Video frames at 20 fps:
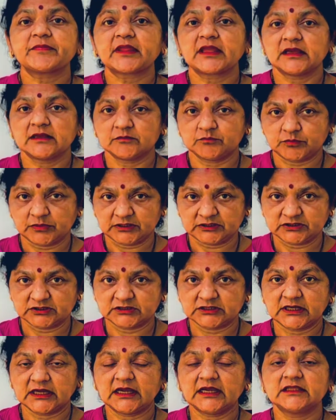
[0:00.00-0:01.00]
in
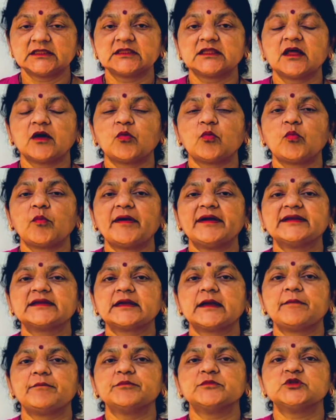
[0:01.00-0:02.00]
which you will
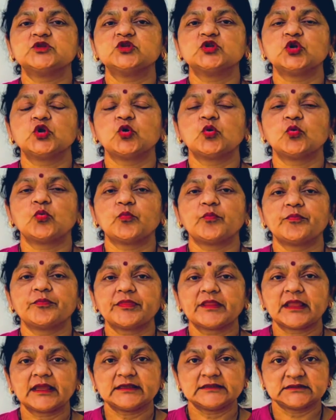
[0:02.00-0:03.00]
come to know
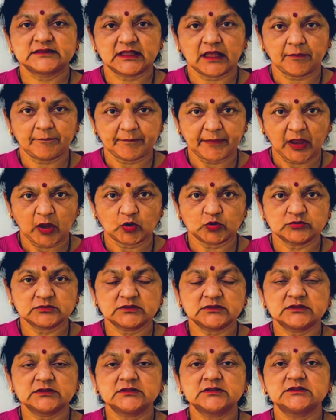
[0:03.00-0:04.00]

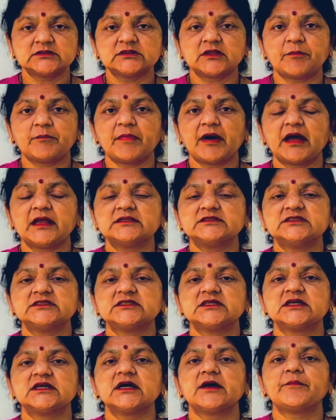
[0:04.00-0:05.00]
about the
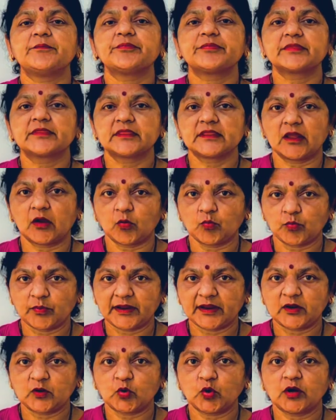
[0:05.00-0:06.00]
culture of
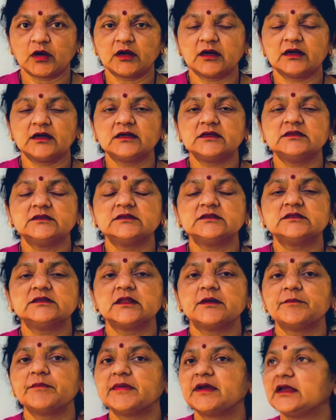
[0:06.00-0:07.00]
Goa
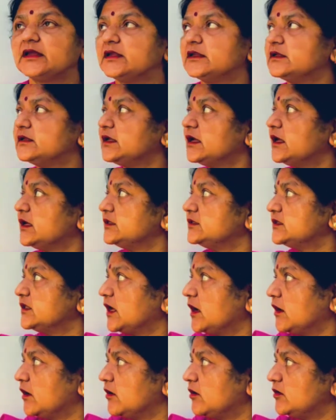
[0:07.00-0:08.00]
when
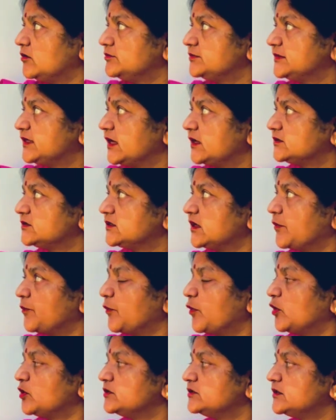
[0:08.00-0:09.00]
it was
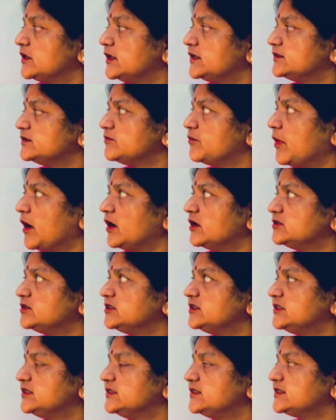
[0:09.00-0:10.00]
ruled by
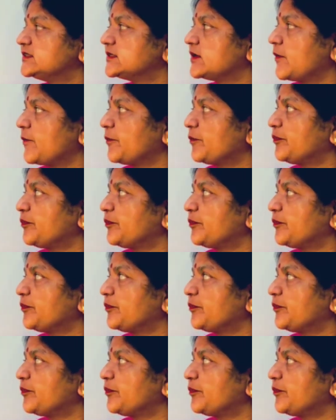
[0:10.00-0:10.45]
Portuguese.